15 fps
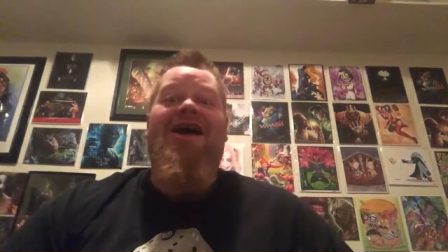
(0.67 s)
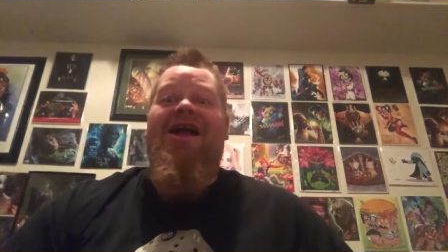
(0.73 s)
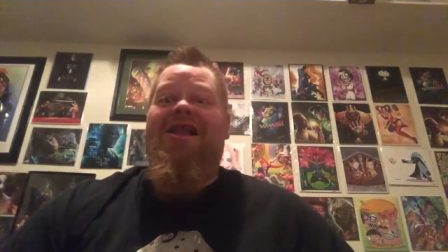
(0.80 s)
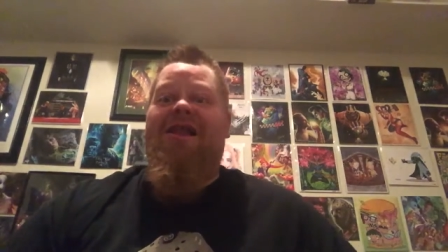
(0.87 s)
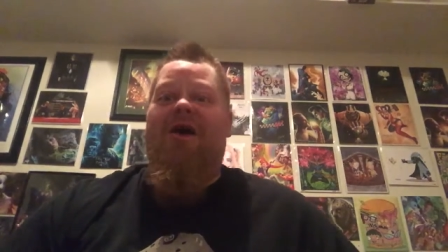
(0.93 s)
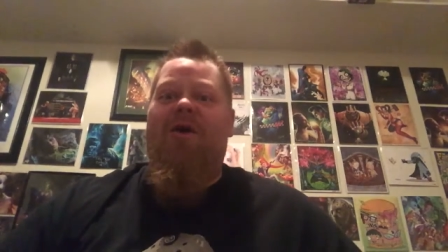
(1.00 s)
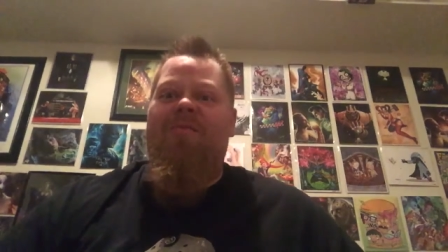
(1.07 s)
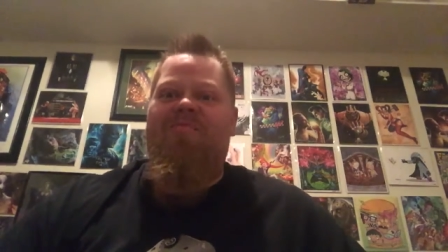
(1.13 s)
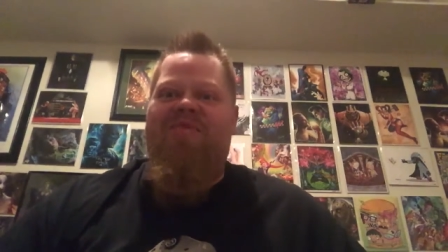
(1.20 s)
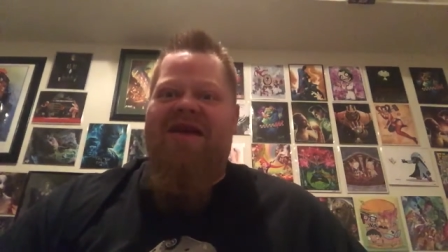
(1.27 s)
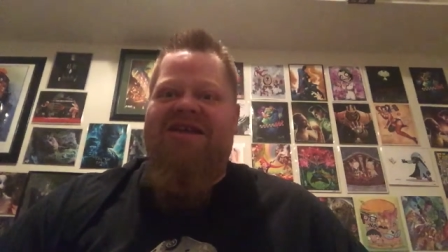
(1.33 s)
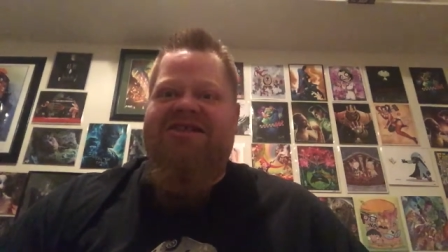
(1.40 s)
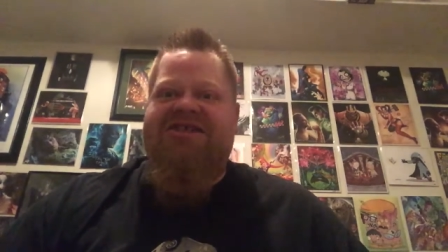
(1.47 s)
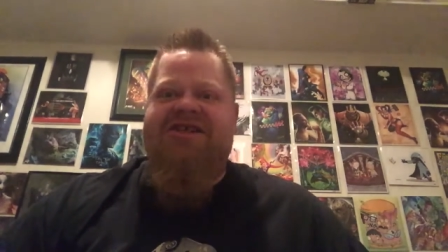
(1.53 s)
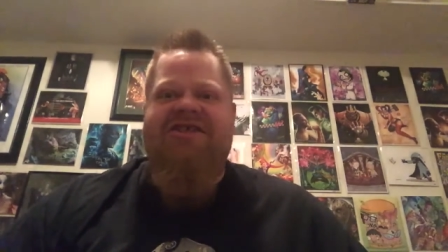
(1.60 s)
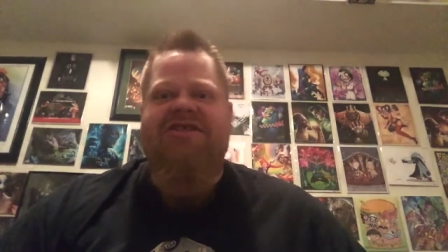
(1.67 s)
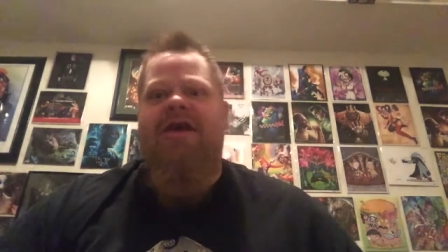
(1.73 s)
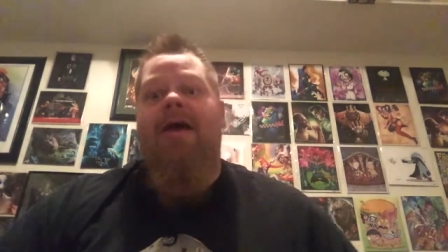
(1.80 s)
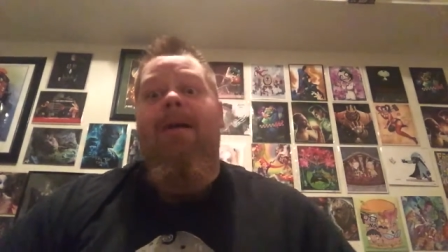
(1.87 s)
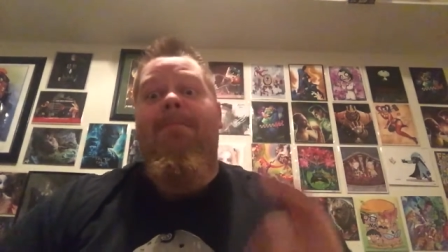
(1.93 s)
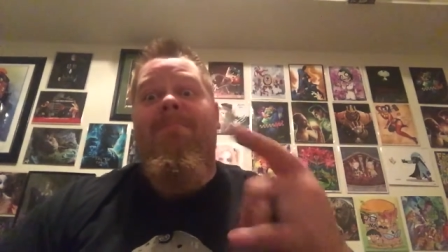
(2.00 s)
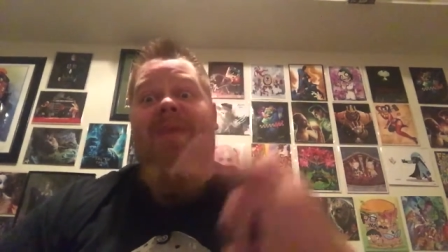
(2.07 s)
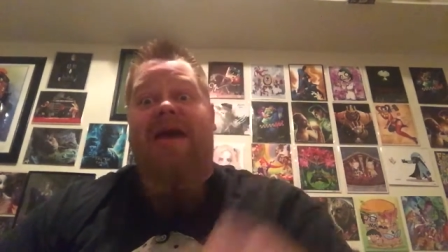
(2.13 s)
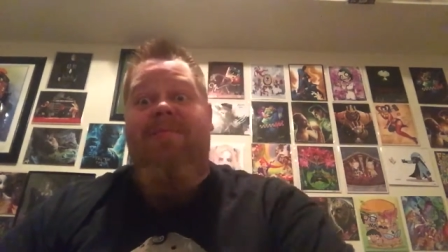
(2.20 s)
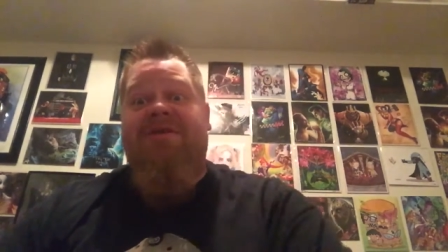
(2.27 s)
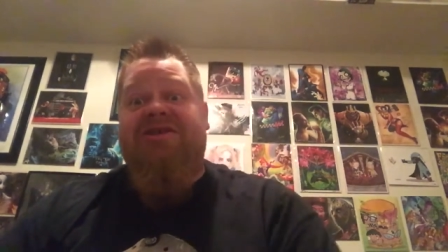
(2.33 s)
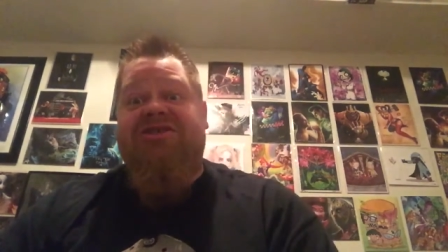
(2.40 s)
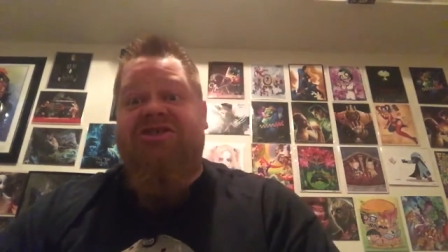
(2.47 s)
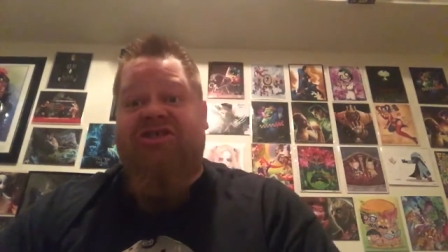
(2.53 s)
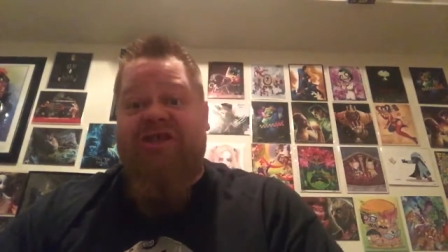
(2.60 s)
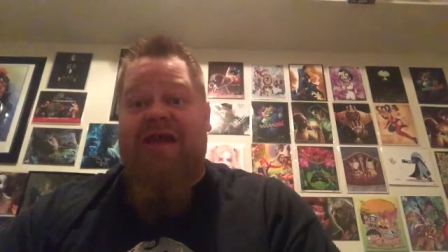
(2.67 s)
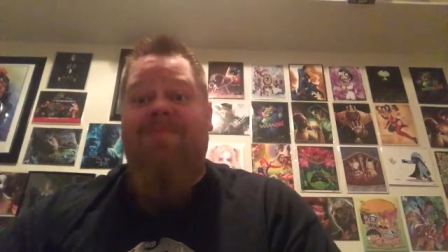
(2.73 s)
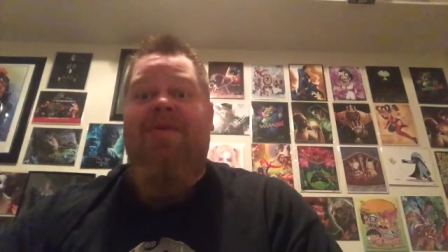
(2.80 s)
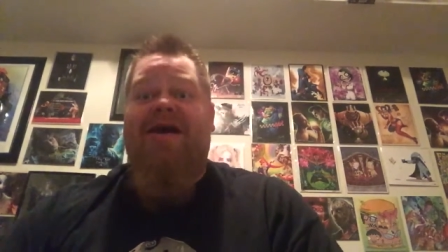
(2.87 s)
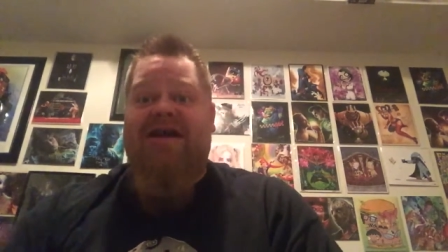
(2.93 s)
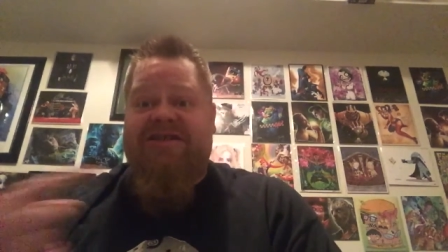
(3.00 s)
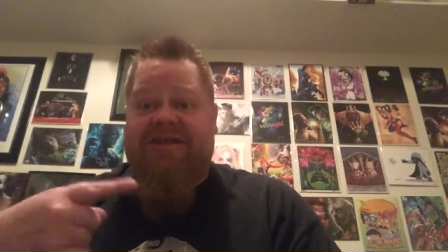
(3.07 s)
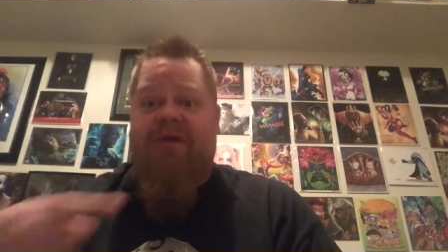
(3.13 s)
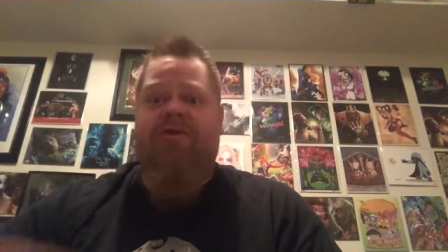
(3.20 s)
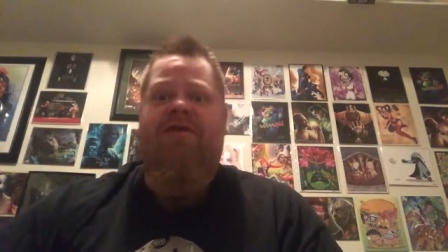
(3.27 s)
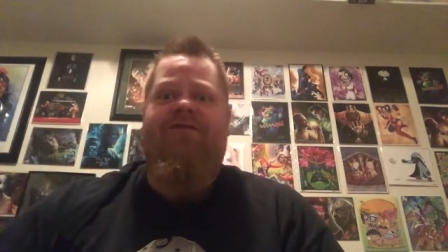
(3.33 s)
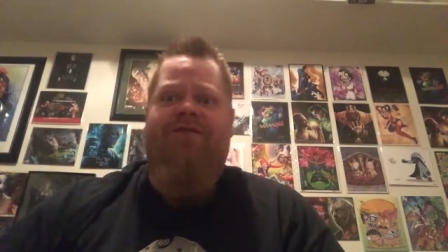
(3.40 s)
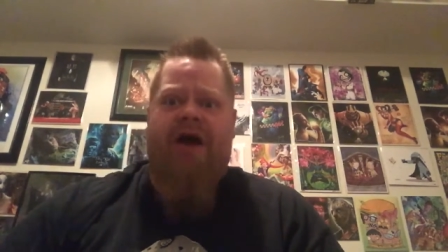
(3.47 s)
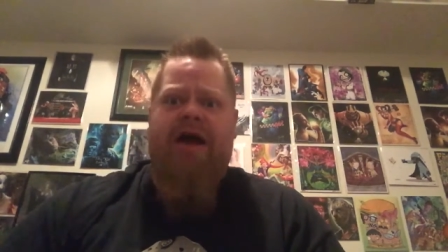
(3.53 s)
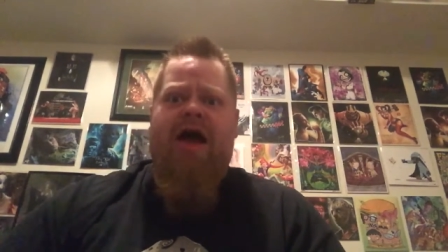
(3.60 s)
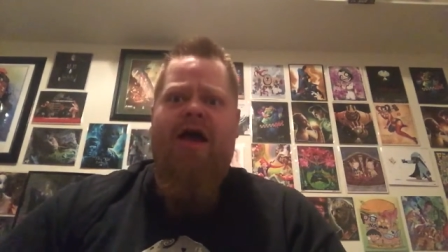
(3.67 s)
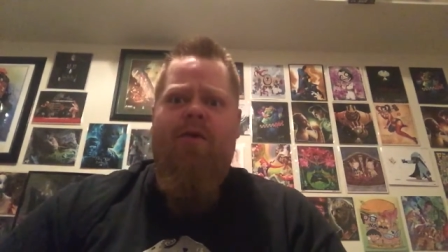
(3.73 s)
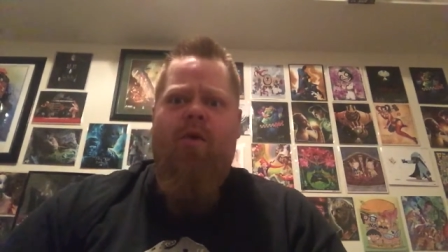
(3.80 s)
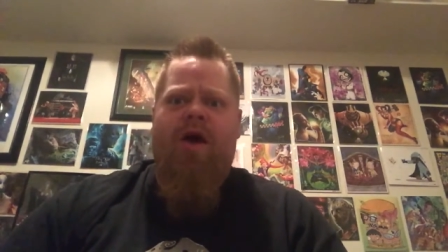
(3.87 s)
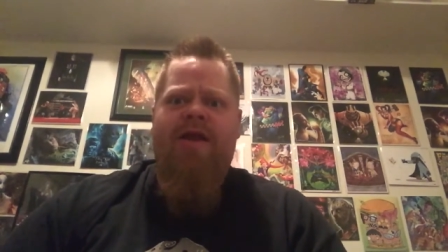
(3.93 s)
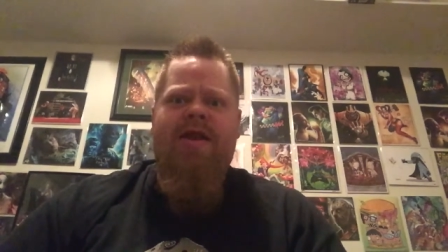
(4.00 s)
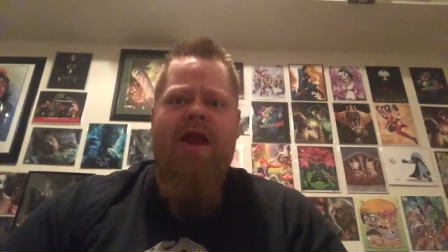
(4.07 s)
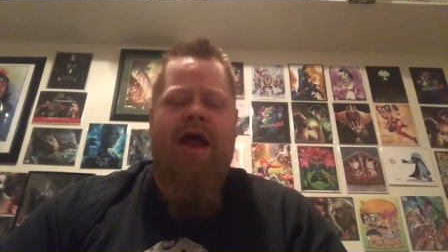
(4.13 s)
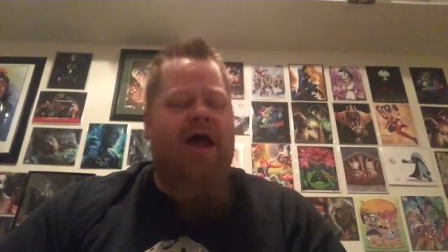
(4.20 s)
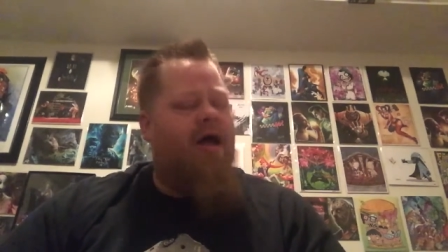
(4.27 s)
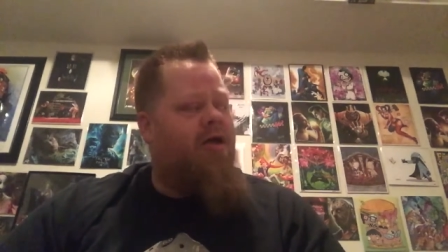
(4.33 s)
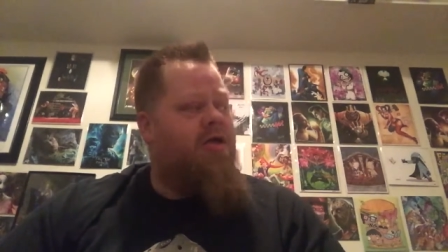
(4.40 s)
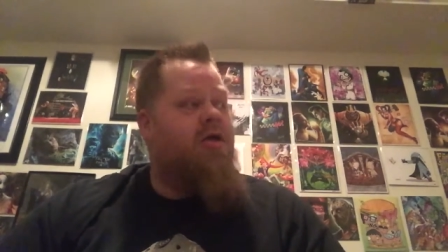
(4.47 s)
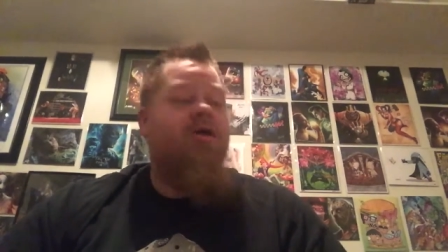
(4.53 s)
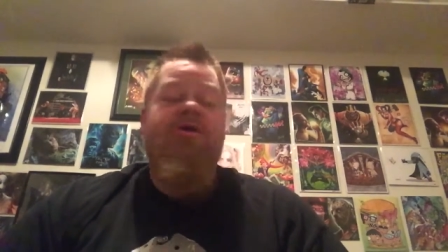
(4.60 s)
Hello, bitches. Baby's asleep. I can say what the fuck I want now.